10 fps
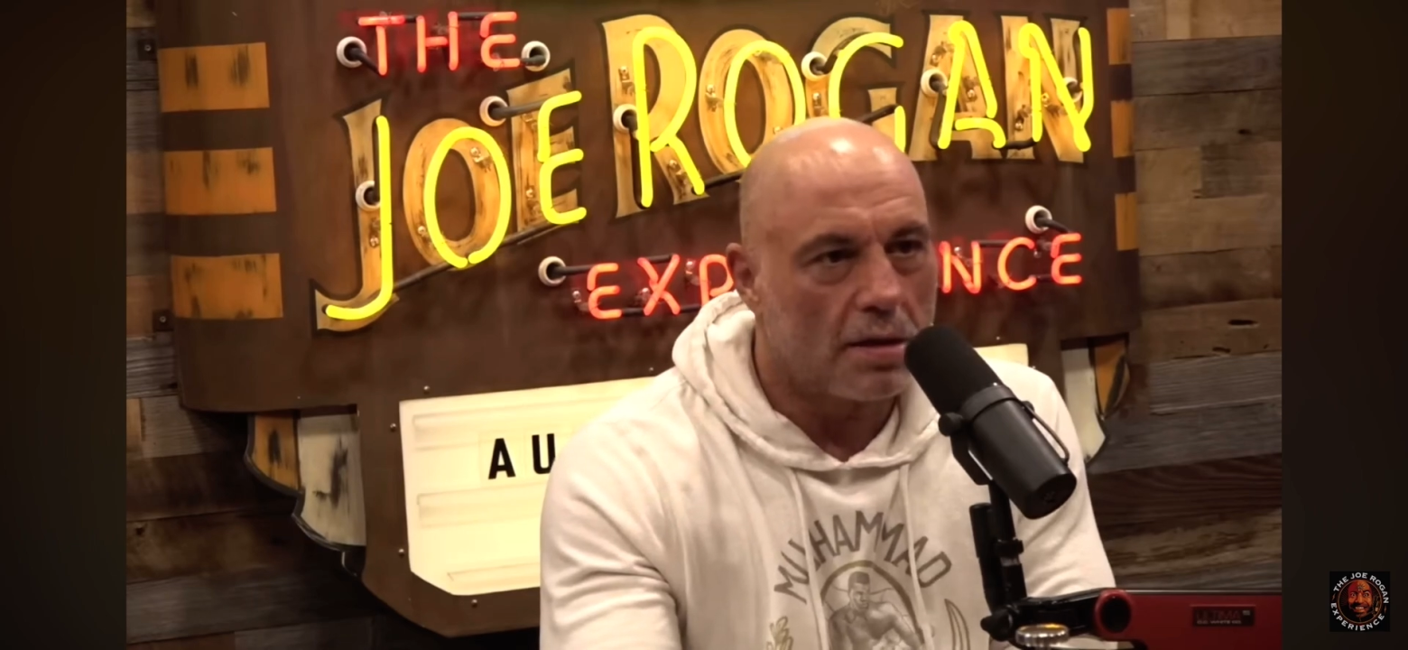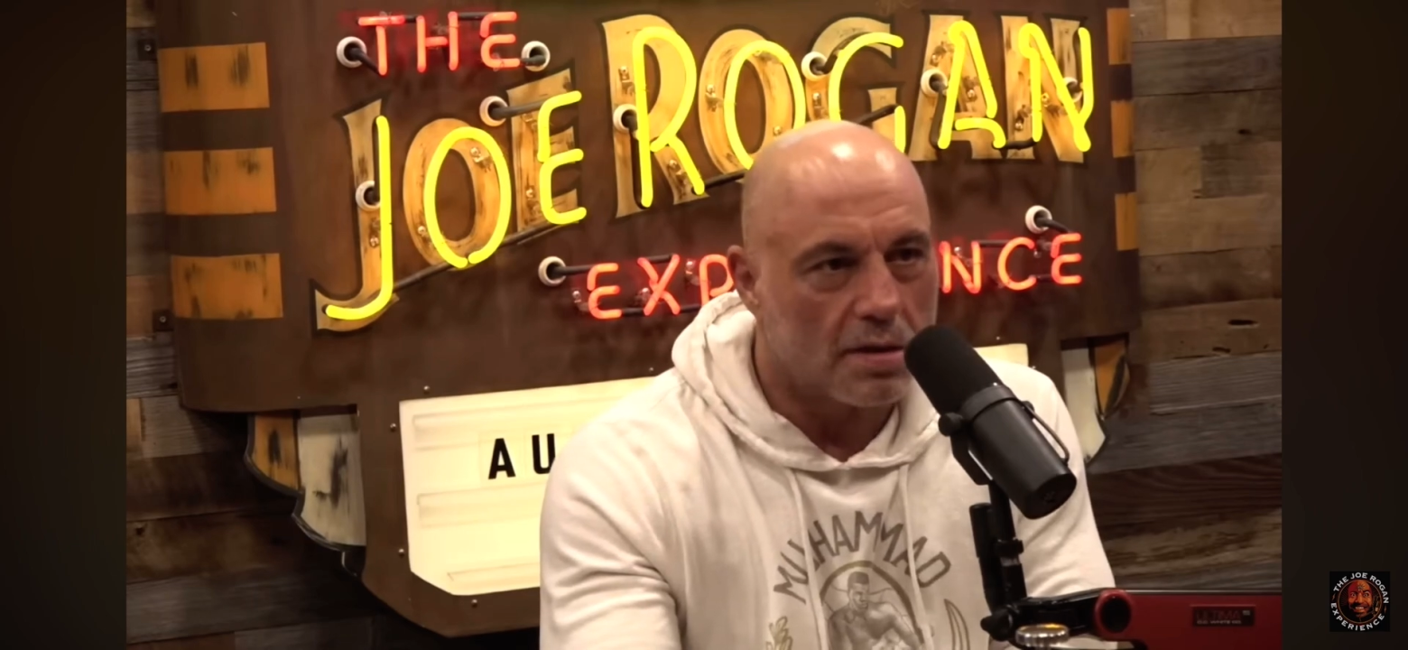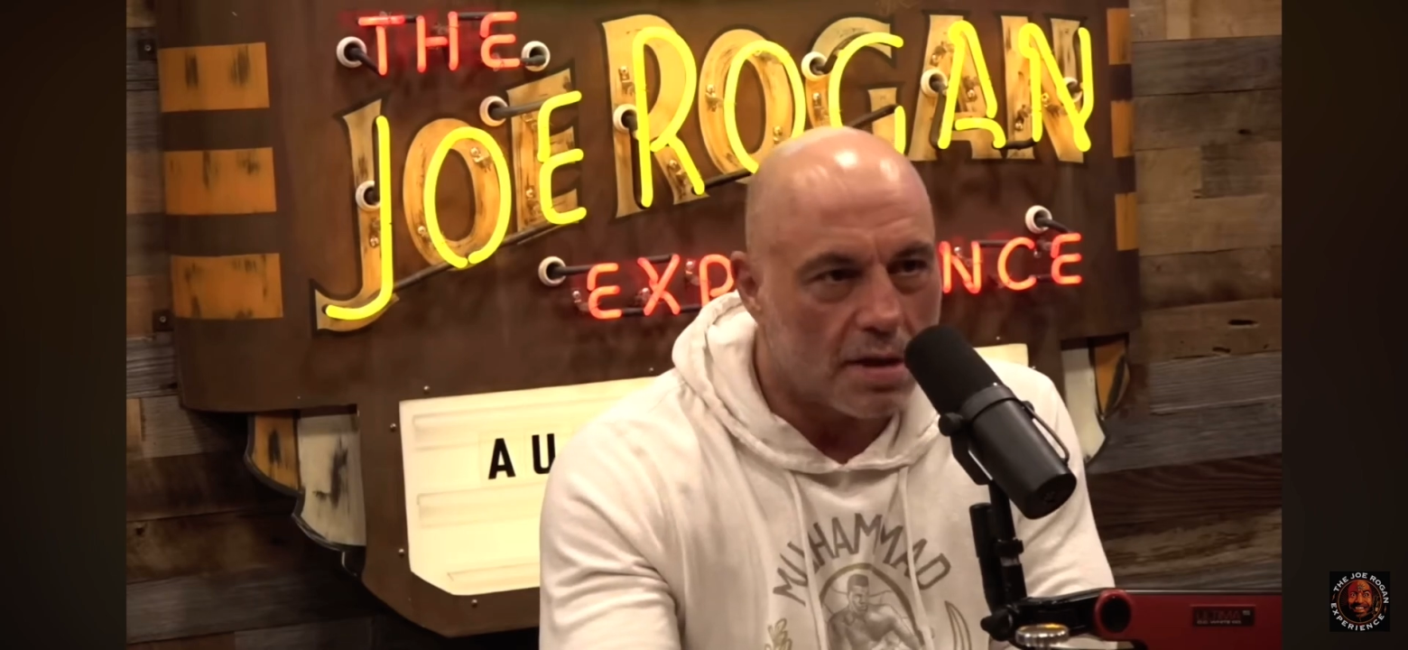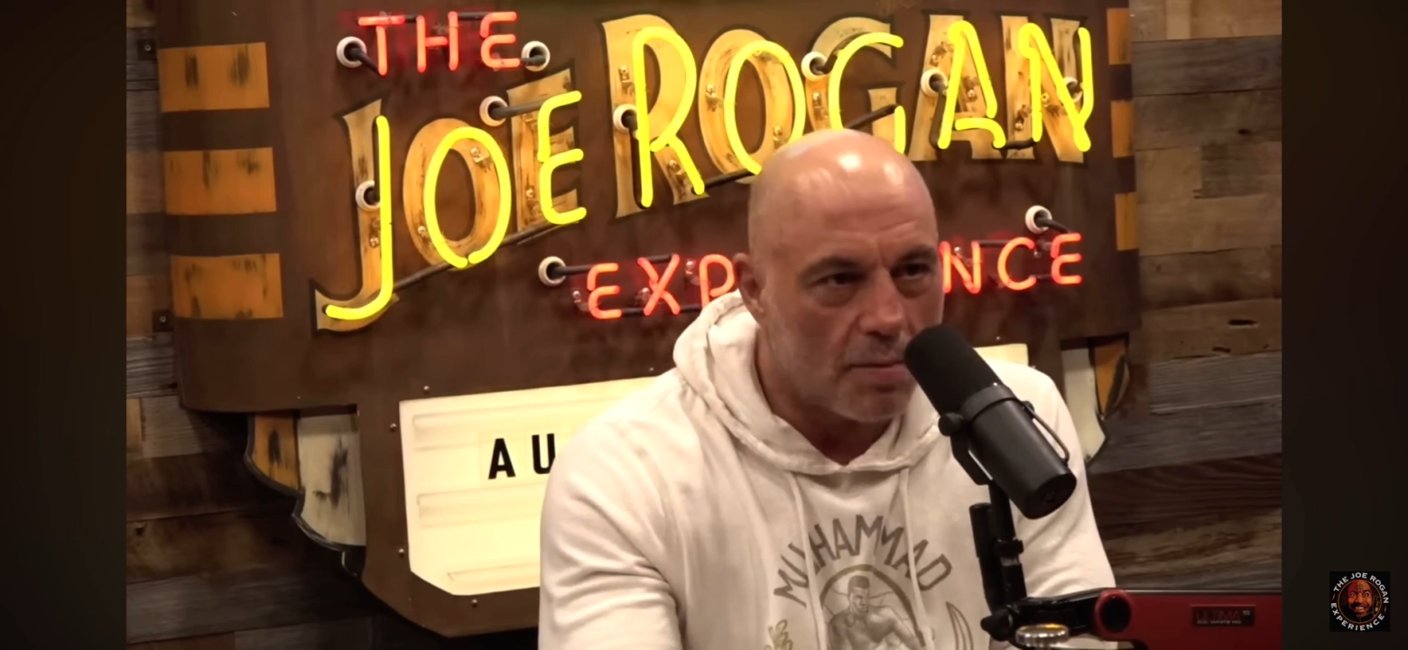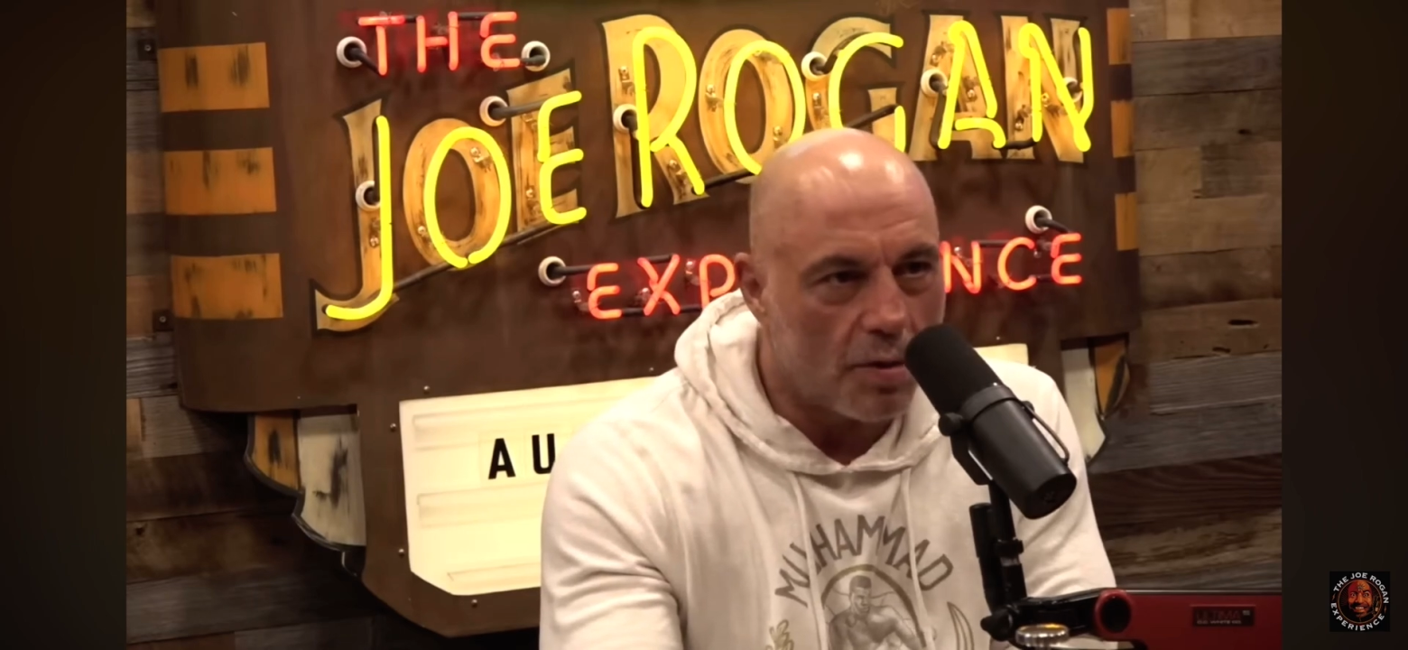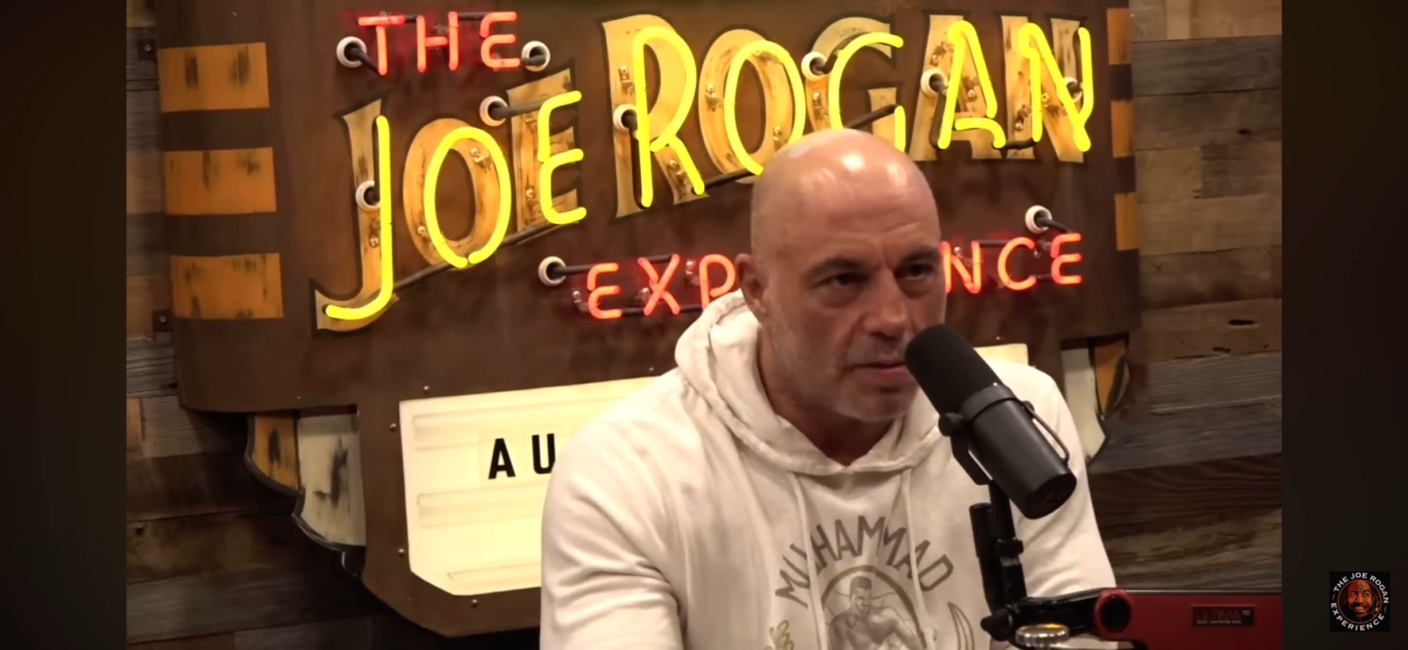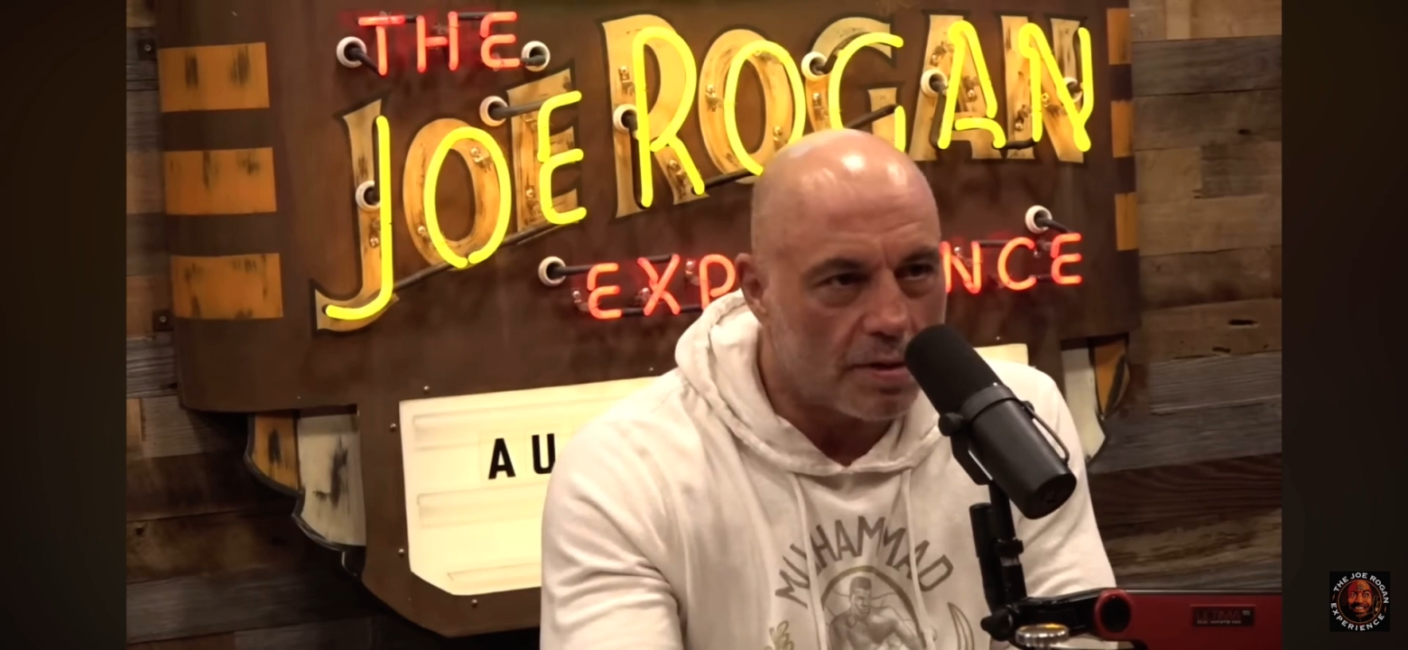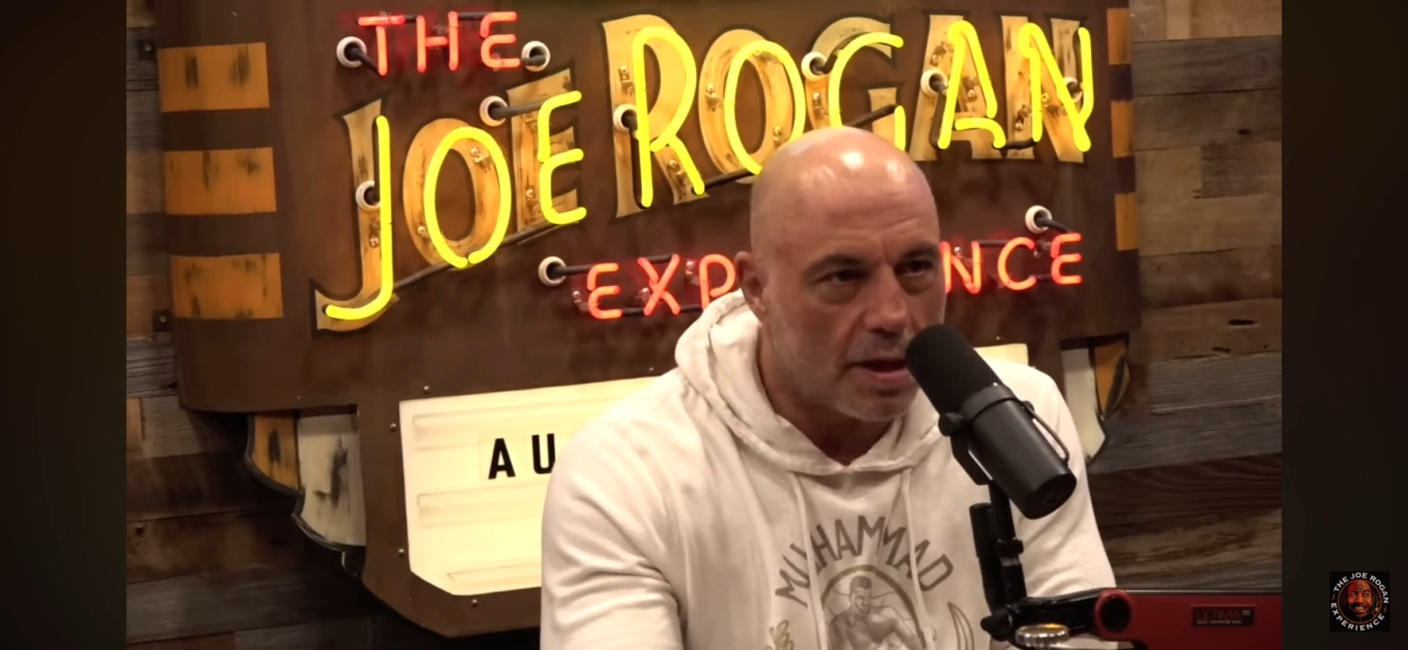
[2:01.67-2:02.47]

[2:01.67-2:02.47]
someone was there.